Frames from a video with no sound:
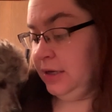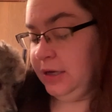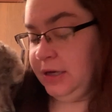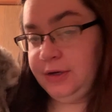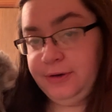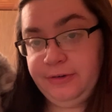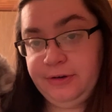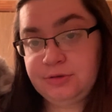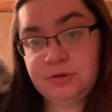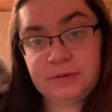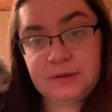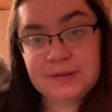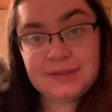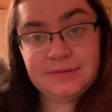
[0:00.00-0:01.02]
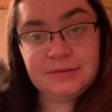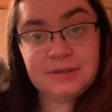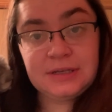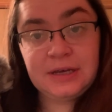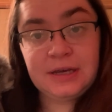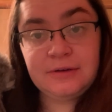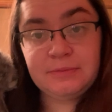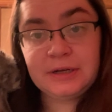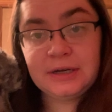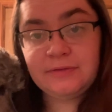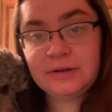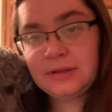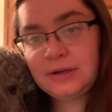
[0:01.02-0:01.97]
I know first responses have been
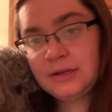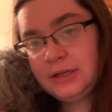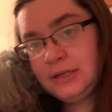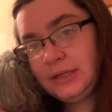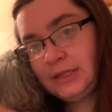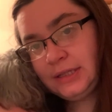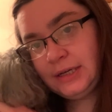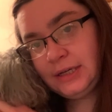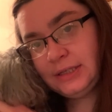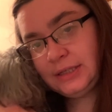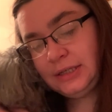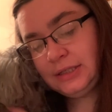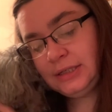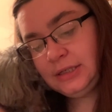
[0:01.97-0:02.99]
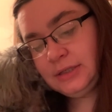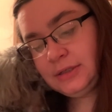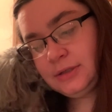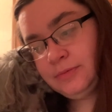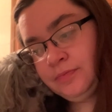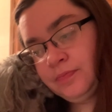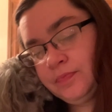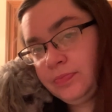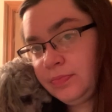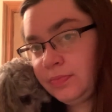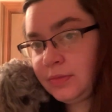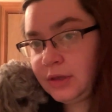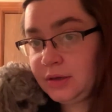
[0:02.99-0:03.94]
having a lot of indent lines lately, so
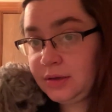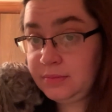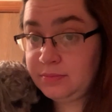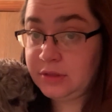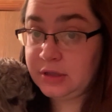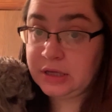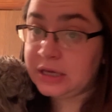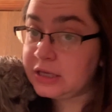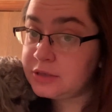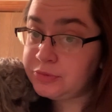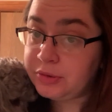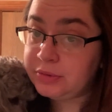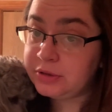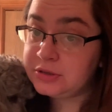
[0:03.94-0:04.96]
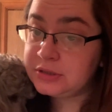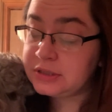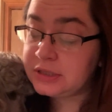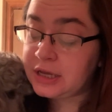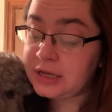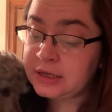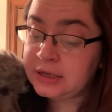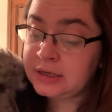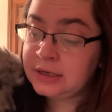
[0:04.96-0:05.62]
I'm thinking it's probably just that.